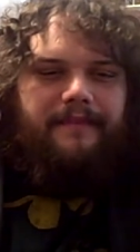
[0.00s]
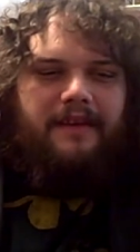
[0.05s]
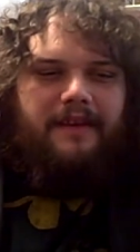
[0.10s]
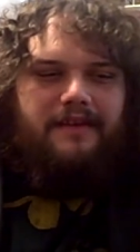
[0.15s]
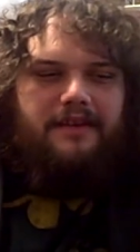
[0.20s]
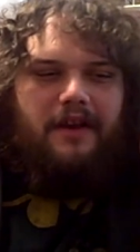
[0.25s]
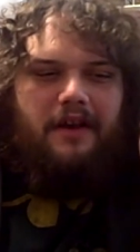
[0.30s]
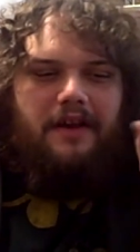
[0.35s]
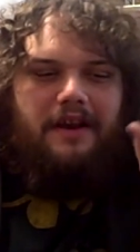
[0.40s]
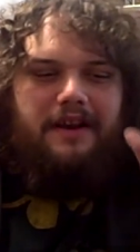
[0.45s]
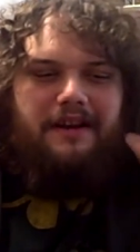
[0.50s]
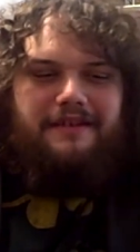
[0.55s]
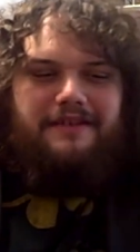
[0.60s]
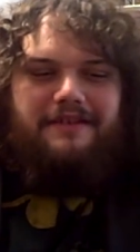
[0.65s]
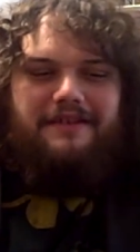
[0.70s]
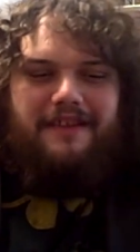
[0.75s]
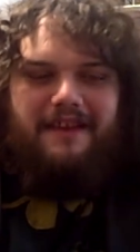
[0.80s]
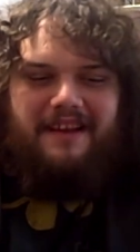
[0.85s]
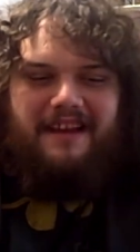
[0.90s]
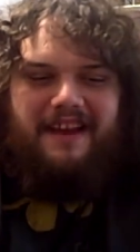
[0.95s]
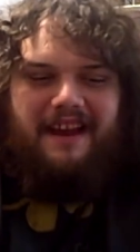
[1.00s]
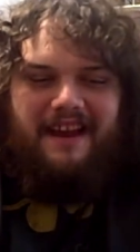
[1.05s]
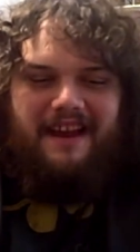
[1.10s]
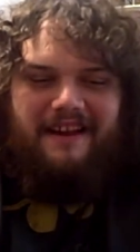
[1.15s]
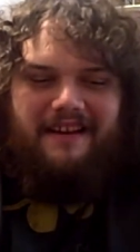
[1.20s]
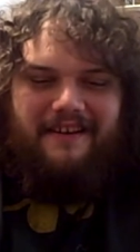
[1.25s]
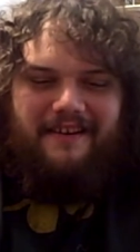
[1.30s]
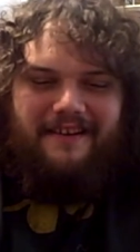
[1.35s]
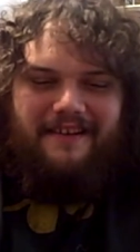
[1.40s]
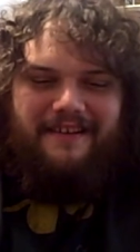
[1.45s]
So here's the
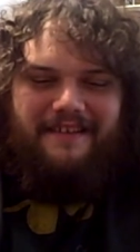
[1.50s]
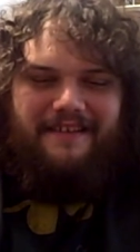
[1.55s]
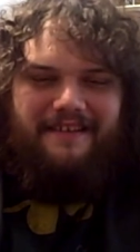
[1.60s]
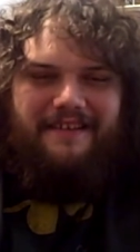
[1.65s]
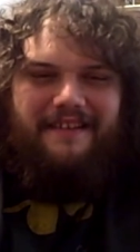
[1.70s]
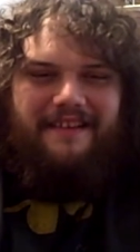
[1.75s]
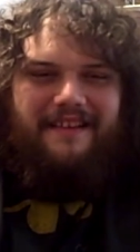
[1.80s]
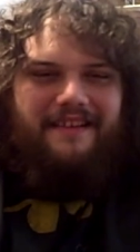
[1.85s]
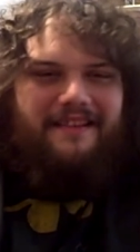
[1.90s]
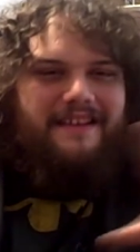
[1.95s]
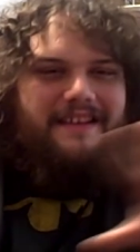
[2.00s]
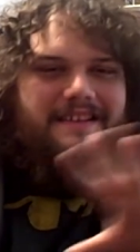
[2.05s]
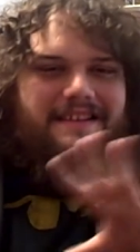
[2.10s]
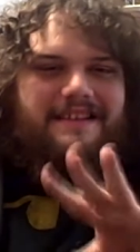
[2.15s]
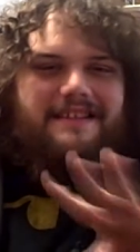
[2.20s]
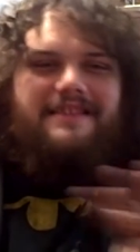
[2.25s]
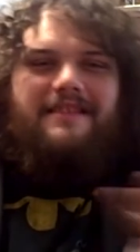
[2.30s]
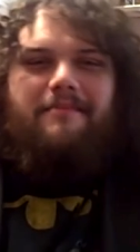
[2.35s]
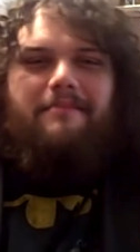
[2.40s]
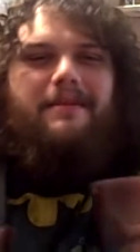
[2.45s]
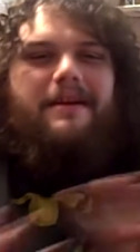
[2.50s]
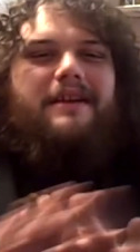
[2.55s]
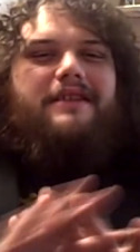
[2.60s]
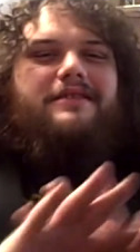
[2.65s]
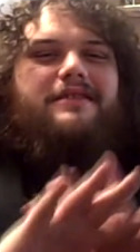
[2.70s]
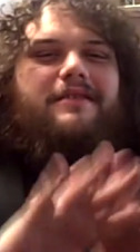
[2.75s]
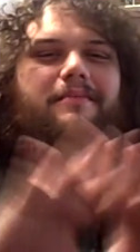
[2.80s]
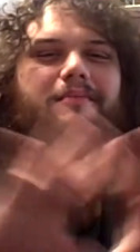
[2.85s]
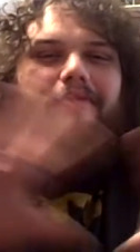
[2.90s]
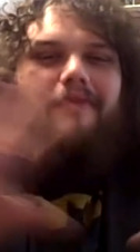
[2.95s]
kicker. This is the big
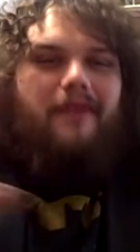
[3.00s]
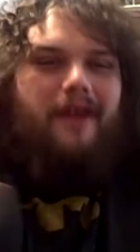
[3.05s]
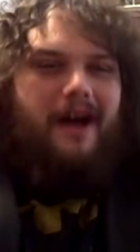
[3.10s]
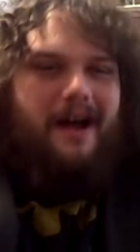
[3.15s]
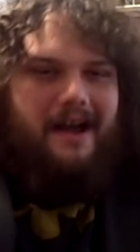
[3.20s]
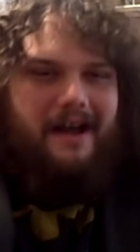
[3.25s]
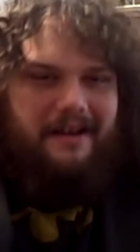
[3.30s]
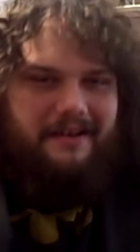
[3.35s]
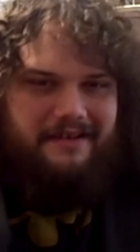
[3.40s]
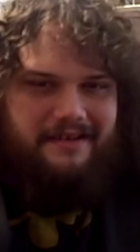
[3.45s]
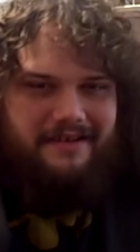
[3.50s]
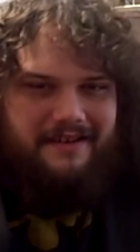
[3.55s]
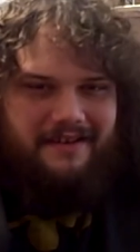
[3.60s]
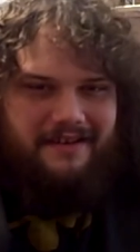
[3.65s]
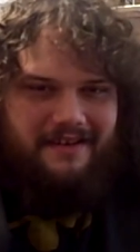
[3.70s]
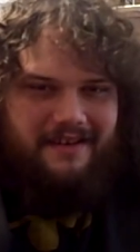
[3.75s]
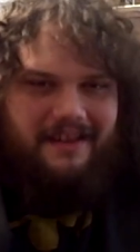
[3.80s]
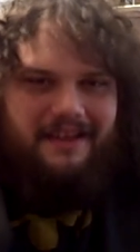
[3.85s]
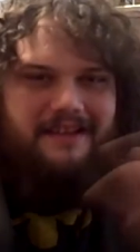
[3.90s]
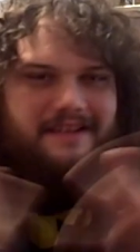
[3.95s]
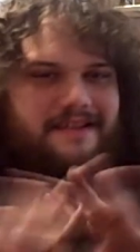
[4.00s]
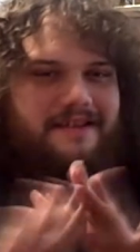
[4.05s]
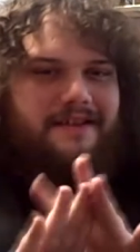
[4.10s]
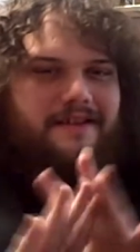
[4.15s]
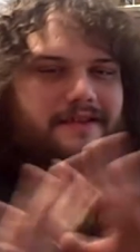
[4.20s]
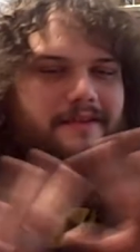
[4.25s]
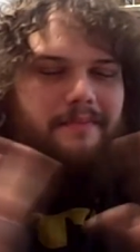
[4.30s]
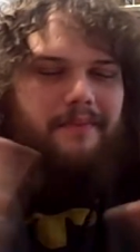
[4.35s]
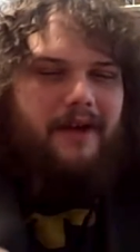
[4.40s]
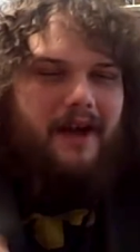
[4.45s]
surprise. At least the
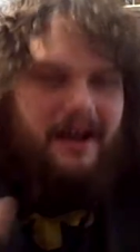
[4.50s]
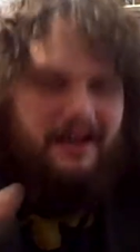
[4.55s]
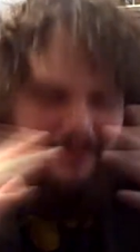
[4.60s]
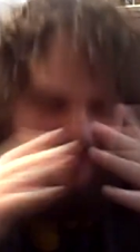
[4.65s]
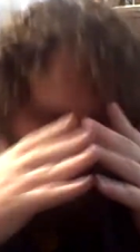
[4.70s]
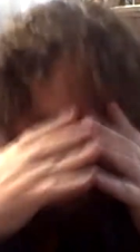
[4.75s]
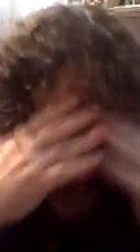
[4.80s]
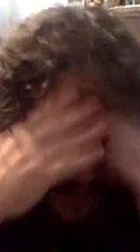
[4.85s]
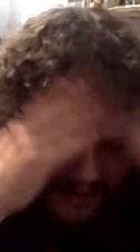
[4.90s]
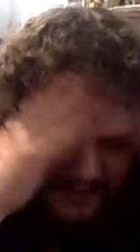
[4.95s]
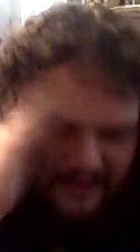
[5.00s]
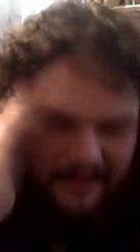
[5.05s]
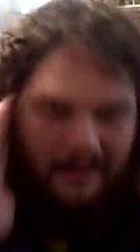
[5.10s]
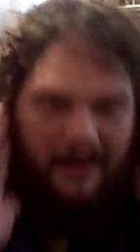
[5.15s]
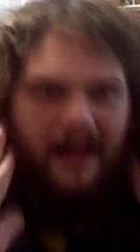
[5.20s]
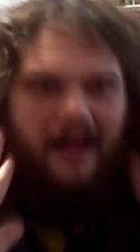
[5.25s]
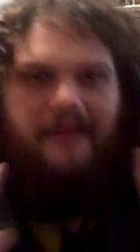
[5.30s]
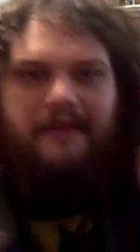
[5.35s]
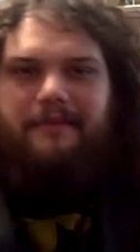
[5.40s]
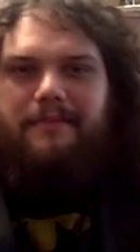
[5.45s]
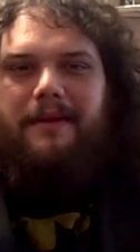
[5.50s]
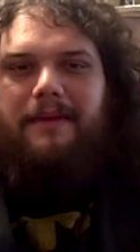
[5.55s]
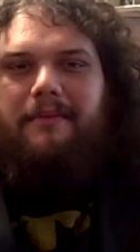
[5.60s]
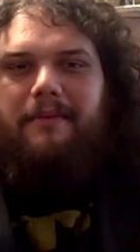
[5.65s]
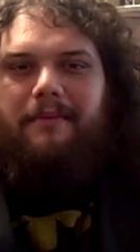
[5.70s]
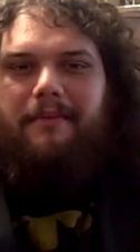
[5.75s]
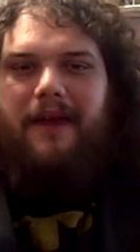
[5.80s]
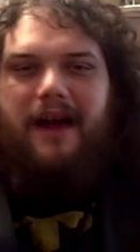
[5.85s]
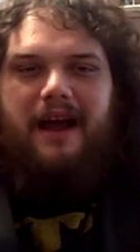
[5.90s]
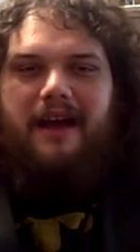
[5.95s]
surprise for me. So other
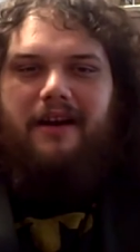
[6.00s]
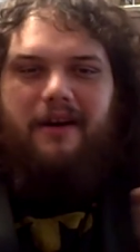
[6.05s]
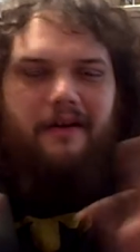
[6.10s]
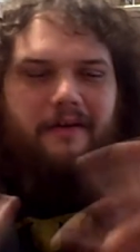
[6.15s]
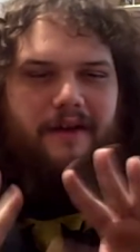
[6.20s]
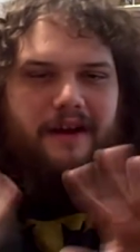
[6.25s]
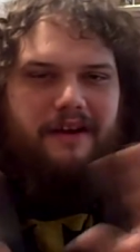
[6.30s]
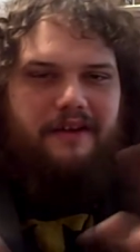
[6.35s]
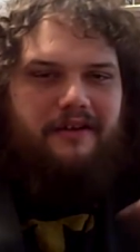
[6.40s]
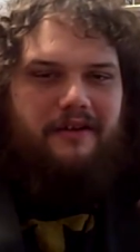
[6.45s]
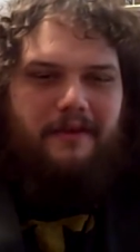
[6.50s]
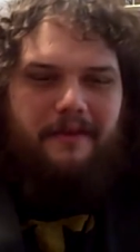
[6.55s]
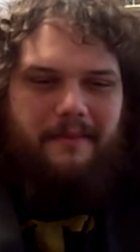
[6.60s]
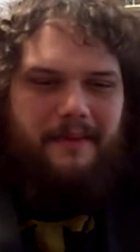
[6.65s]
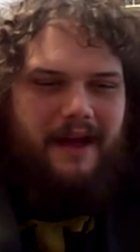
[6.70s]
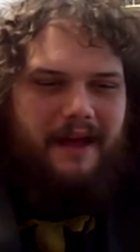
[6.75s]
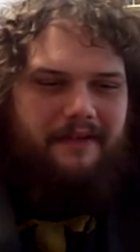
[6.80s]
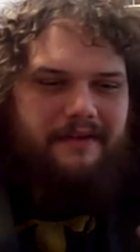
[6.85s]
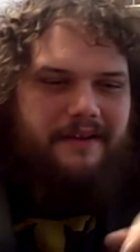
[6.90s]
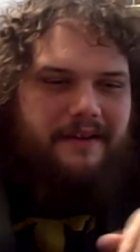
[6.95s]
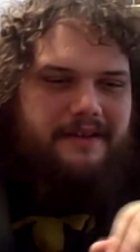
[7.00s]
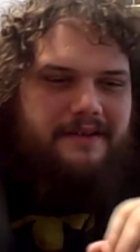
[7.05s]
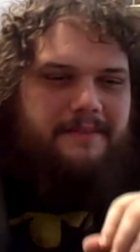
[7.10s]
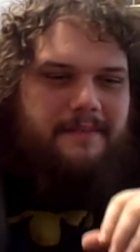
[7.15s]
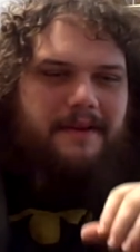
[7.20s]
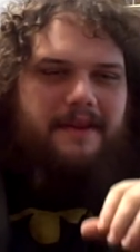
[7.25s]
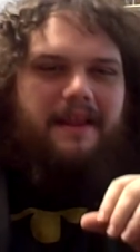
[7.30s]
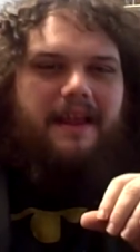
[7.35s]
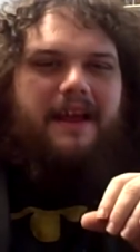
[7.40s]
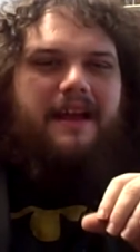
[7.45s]
people probably already knew about this,
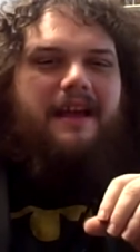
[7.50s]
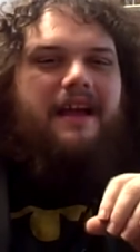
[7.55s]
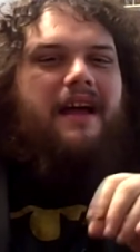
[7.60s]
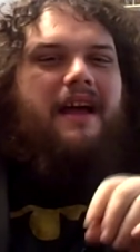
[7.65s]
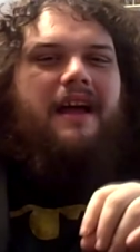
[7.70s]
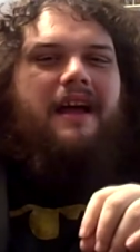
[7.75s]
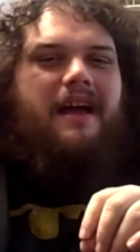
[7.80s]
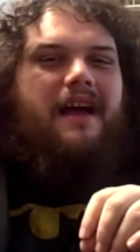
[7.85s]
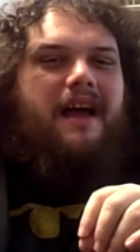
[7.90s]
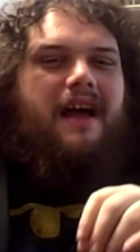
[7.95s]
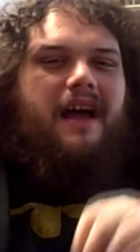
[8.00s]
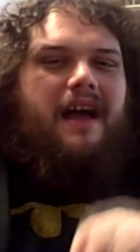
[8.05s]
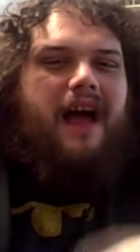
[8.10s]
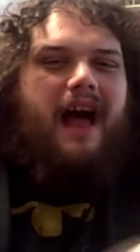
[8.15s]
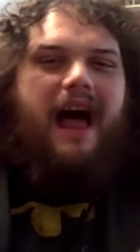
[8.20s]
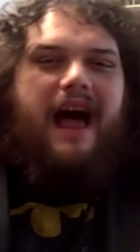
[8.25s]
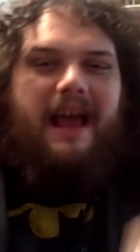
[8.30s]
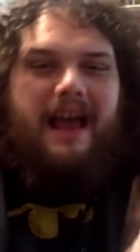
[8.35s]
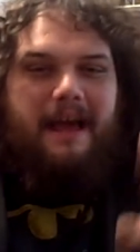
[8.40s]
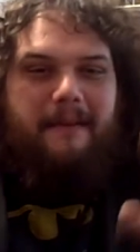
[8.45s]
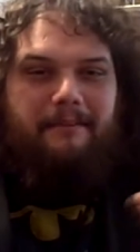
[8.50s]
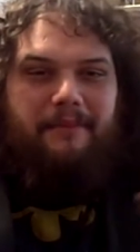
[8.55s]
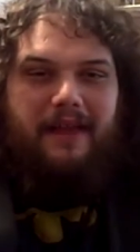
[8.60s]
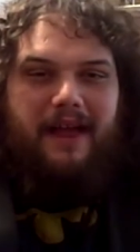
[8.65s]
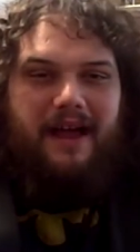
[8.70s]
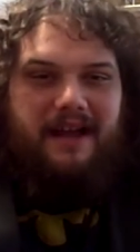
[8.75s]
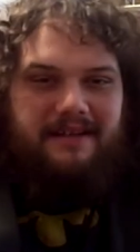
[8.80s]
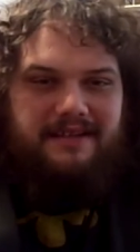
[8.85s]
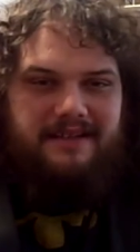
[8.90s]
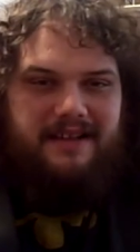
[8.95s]
but, like, I got
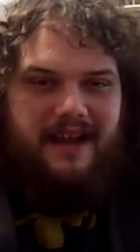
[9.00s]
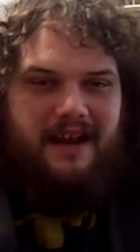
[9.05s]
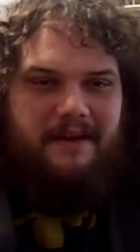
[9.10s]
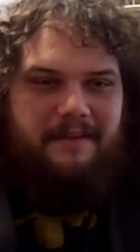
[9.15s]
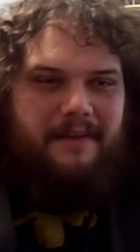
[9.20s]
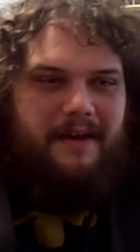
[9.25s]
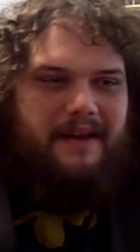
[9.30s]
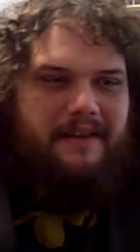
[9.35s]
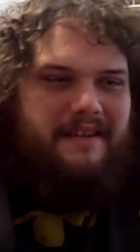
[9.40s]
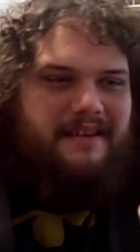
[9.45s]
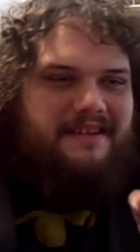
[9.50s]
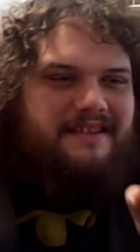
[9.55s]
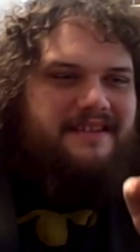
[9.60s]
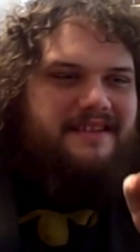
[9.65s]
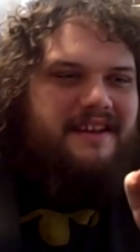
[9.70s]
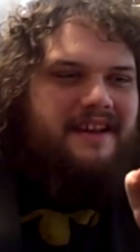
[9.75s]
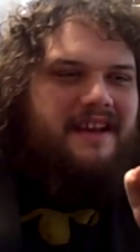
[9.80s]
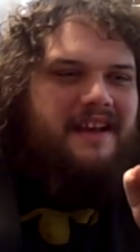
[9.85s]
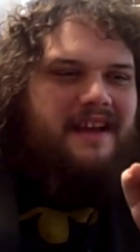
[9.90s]
blindsided by this.